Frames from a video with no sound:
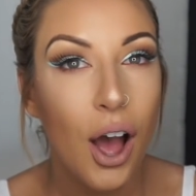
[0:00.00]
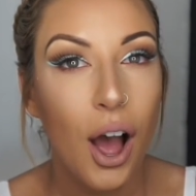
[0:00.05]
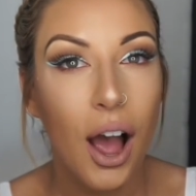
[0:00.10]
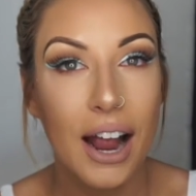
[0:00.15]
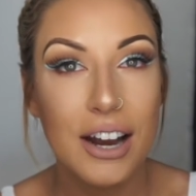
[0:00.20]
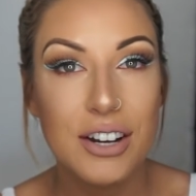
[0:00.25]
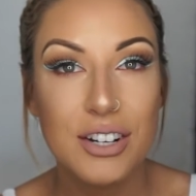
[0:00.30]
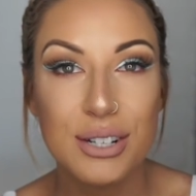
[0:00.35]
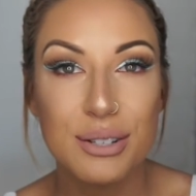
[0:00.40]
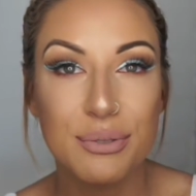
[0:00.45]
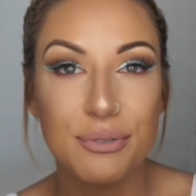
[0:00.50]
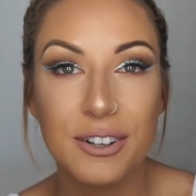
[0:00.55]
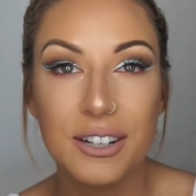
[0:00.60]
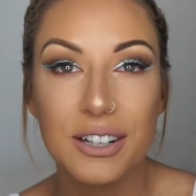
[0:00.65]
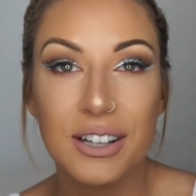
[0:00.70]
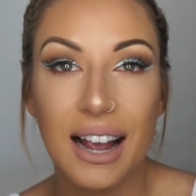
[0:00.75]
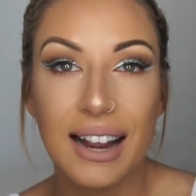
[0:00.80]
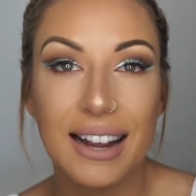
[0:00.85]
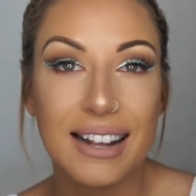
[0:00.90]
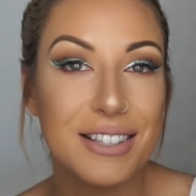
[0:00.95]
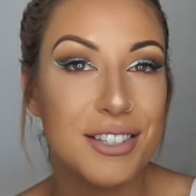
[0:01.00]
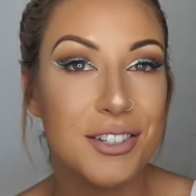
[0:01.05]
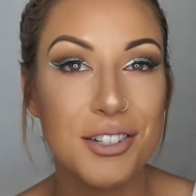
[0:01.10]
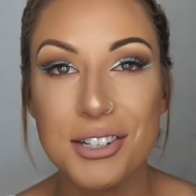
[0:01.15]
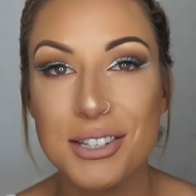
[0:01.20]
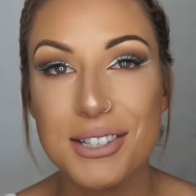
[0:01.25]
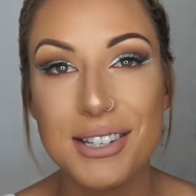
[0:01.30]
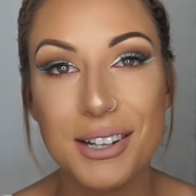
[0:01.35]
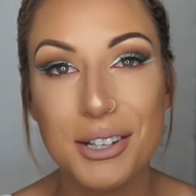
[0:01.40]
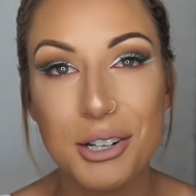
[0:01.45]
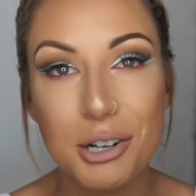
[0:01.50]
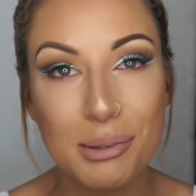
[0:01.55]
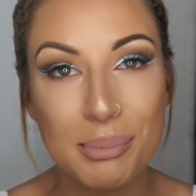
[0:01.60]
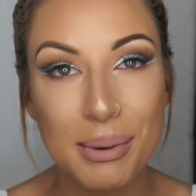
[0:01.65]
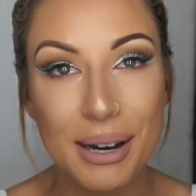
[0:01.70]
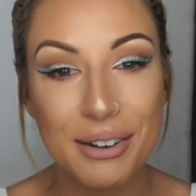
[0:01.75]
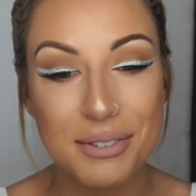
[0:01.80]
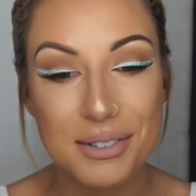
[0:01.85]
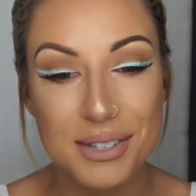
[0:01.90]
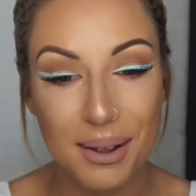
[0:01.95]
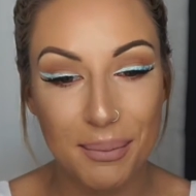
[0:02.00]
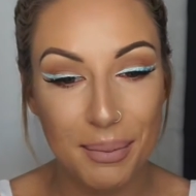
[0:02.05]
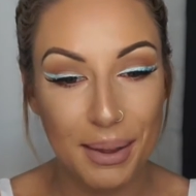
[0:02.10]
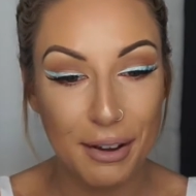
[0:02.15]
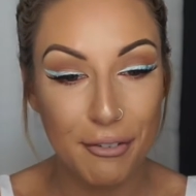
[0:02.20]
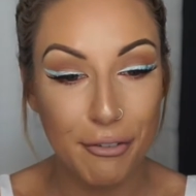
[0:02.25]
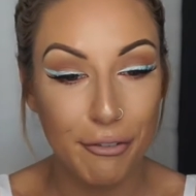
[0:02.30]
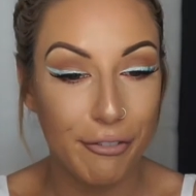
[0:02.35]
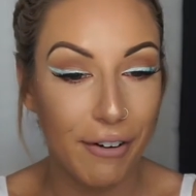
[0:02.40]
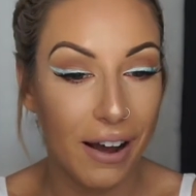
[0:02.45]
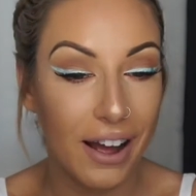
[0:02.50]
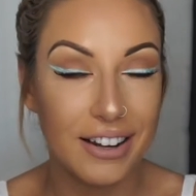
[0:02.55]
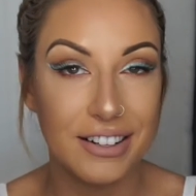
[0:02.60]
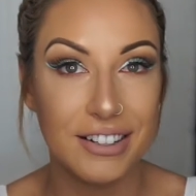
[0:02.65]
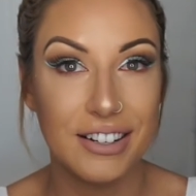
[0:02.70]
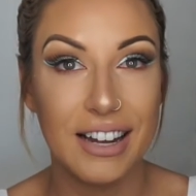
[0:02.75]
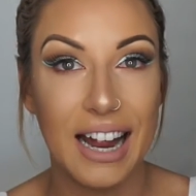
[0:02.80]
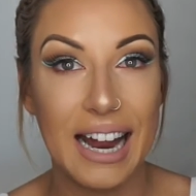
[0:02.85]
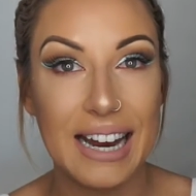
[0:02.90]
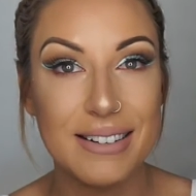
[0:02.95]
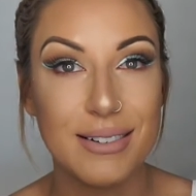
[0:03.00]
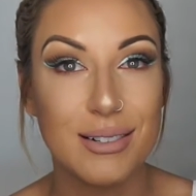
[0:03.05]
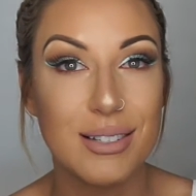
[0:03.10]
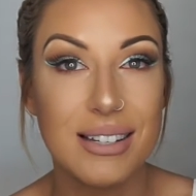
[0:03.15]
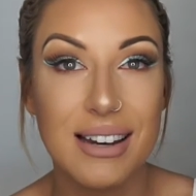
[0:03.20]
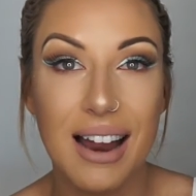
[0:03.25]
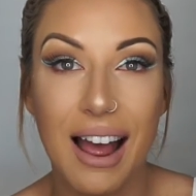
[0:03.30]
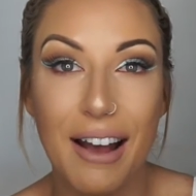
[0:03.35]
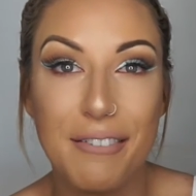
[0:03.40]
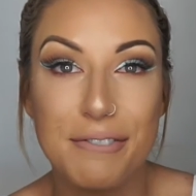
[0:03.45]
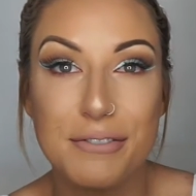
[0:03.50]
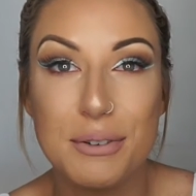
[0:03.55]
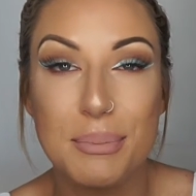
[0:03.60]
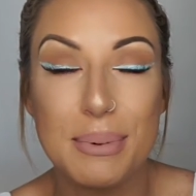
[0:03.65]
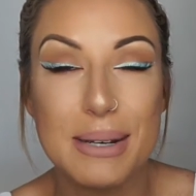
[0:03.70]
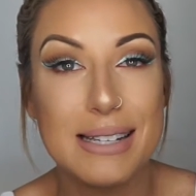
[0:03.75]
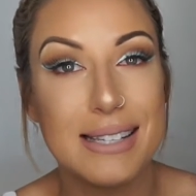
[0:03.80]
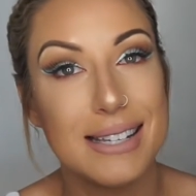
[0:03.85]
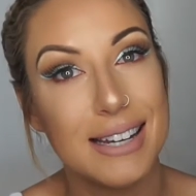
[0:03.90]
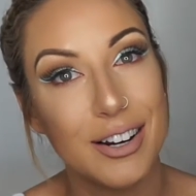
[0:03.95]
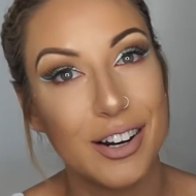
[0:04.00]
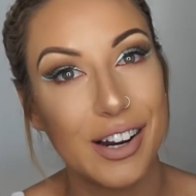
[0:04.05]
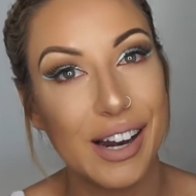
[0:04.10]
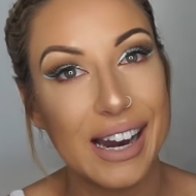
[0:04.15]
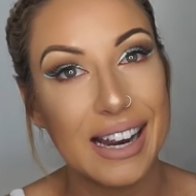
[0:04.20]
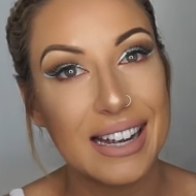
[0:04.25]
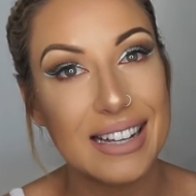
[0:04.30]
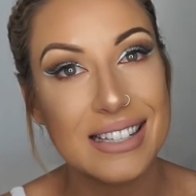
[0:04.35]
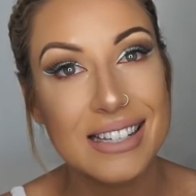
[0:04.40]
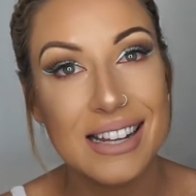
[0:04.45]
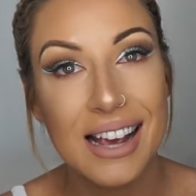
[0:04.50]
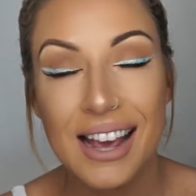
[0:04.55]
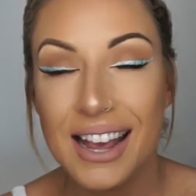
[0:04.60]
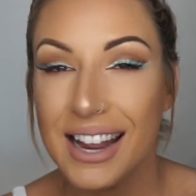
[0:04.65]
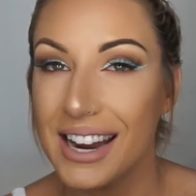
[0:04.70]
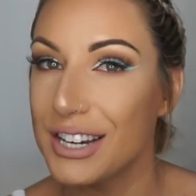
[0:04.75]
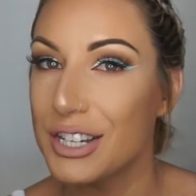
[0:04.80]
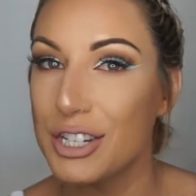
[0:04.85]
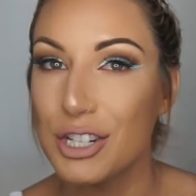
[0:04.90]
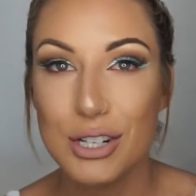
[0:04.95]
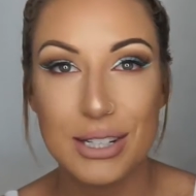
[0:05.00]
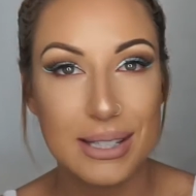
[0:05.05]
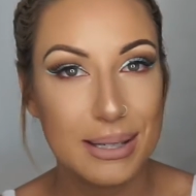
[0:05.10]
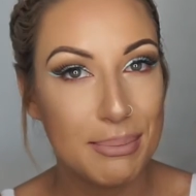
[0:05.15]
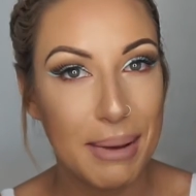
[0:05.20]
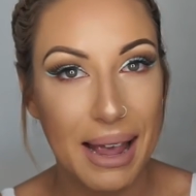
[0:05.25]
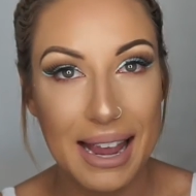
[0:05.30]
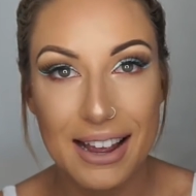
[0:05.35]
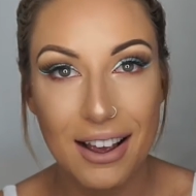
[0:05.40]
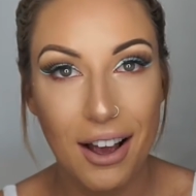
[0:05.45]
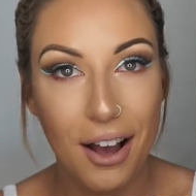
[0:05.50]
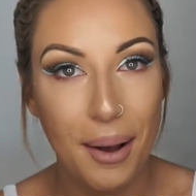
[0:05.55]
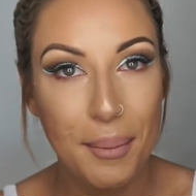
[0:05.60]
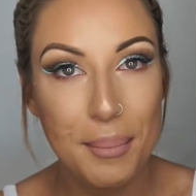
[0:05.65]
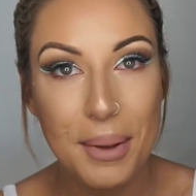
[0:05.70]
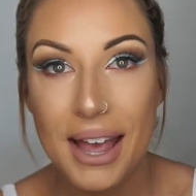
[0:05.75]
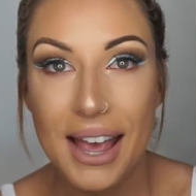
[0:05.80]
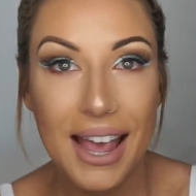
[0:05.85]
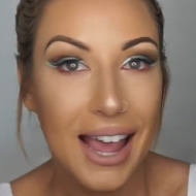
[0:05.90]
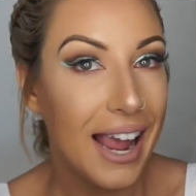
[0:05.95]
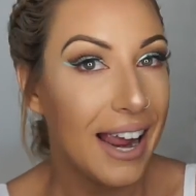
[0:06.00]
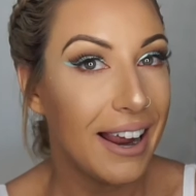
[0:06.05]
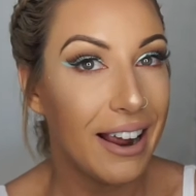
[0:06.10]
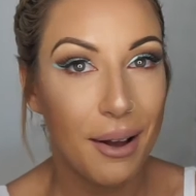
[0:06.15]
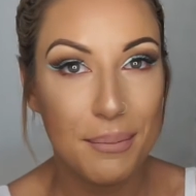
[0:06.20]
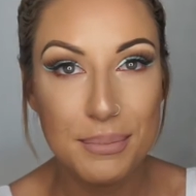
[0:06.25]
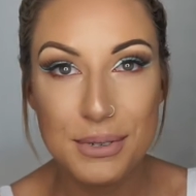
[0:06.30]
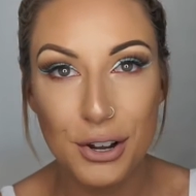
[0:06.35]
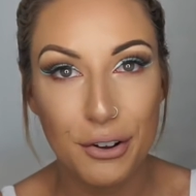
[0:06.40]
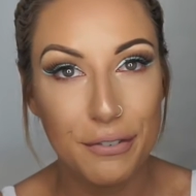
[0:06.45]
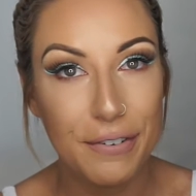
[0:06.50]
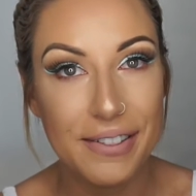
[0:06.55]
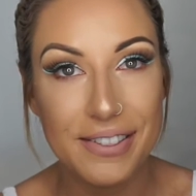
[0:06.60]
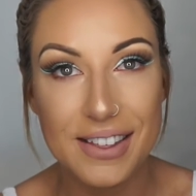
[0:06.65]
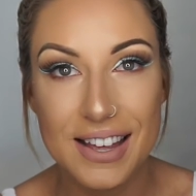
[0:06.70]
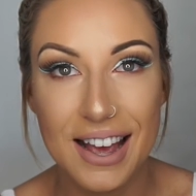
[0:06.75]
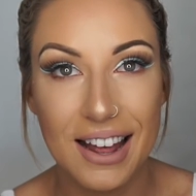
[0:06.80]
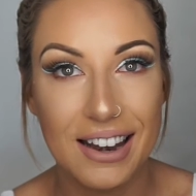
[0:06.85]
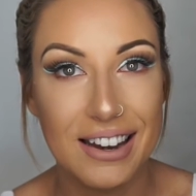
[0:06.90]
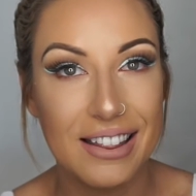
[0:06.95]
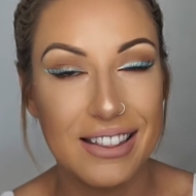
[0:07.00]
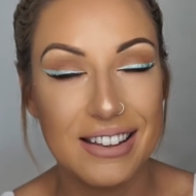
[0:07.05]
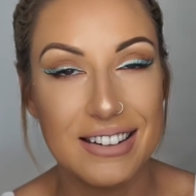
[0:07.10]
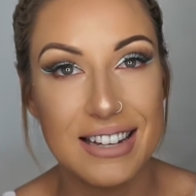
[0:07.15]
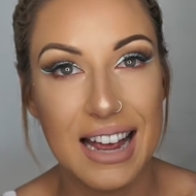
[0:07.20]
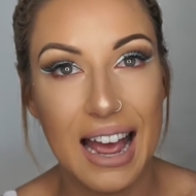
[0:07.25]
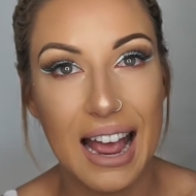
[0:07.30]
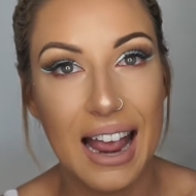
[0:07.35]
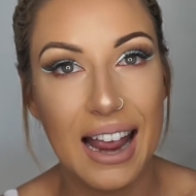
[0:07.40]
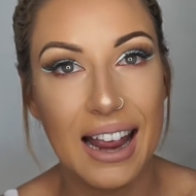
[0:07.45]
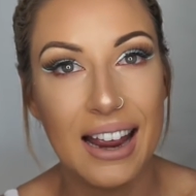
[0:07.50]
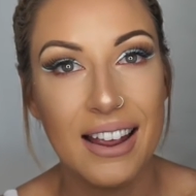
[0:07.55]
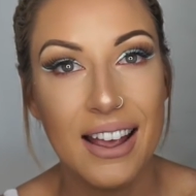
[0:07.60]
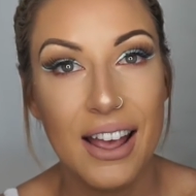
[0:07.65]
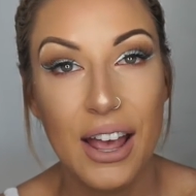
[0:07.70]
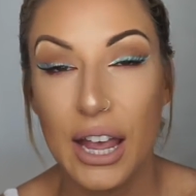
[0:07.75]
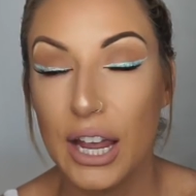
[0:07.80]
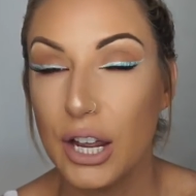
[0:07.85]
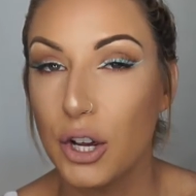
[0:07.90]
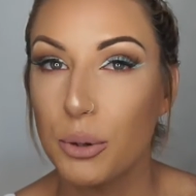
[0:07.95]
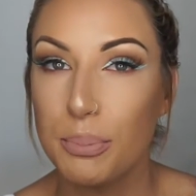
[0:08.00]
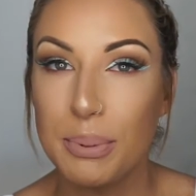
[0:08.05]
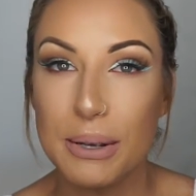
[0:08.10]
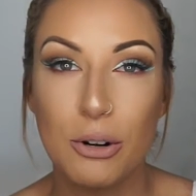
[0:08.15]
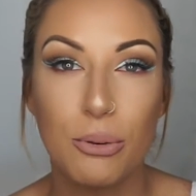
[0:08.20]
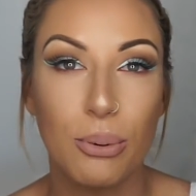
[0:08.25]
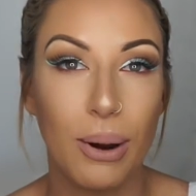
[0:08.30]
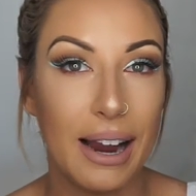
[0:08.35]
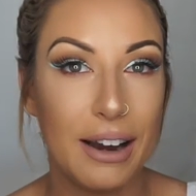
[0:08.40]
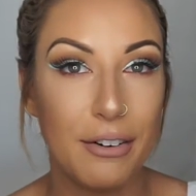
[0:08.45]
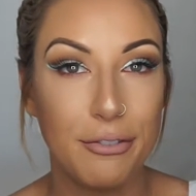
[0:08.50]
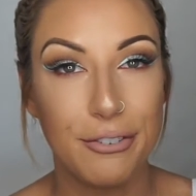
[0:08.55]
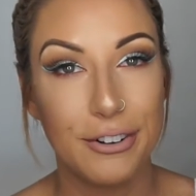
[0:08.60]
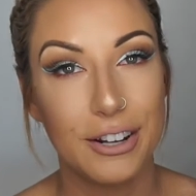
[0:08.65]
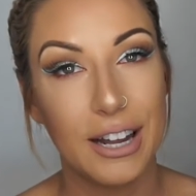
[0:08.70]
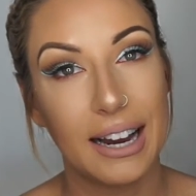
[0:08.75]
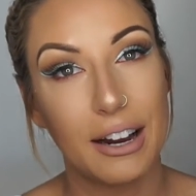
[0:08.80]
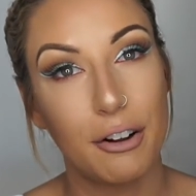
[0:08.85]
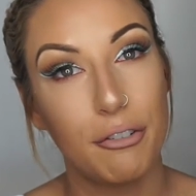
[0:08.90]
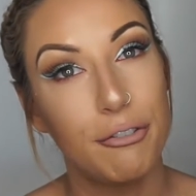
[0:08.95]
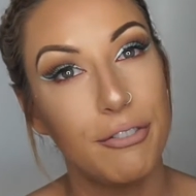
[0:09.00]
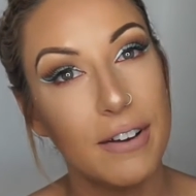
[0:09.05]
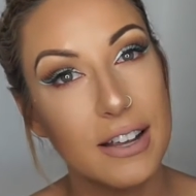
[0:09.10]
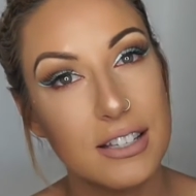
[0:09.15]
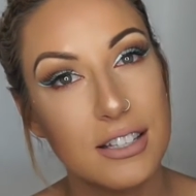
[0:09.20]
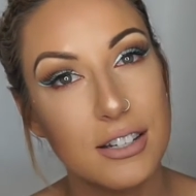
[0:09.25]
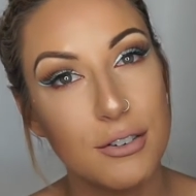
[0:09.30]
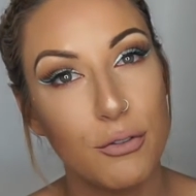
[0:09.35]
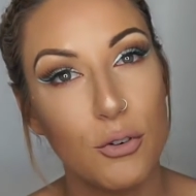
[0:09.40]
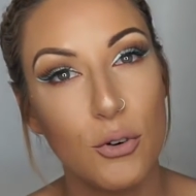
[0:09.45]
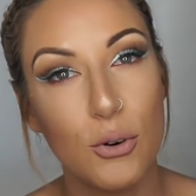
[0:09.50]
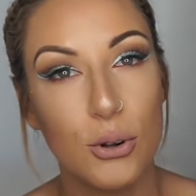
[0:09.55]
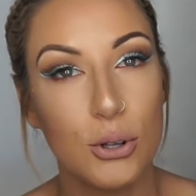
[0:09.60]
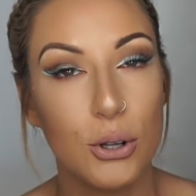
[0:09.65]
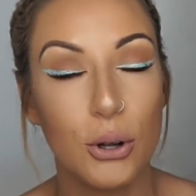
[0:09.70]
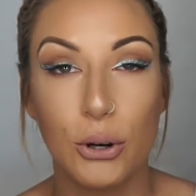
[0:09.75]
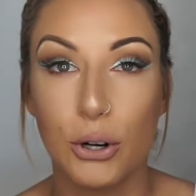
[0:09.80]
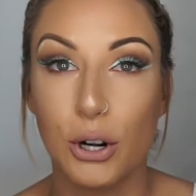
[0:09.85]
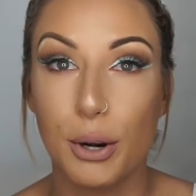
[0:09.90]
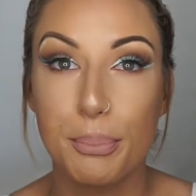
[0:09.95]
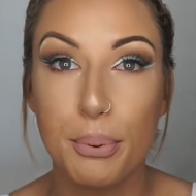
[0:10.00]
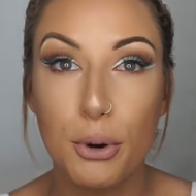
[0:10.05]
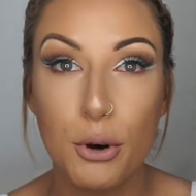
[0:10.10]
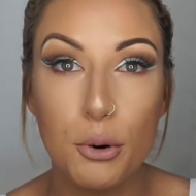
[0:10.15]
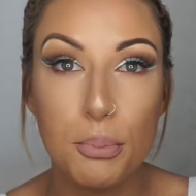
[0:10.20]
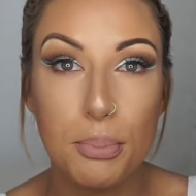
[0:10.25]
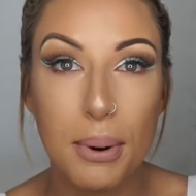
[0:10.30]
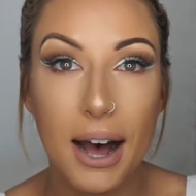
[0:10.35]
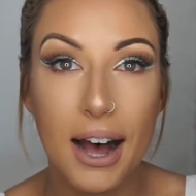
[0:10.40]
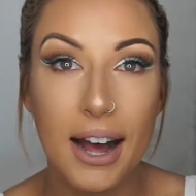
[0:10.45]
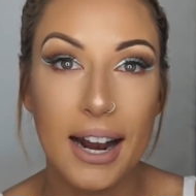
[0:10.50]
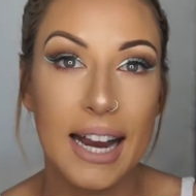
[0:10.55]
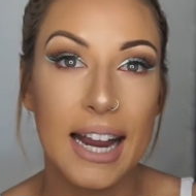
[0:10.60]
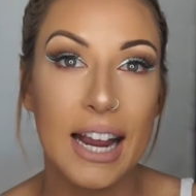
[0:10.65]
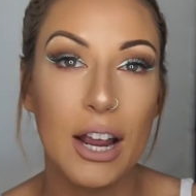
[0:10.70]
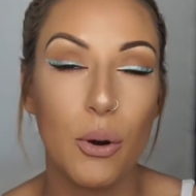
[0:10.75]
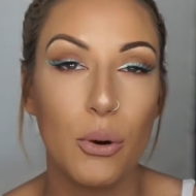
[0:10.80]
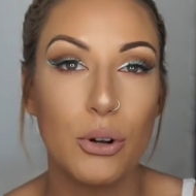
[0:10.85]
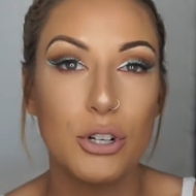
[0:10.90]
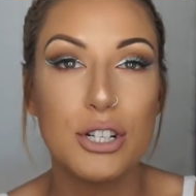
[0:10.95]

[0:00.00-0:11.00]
I just feel like it's just a little bit of something fun. It doesn't have to be serious. It's just makeup. It comes off at the end of the day. It could be great for like a festival or a pool party or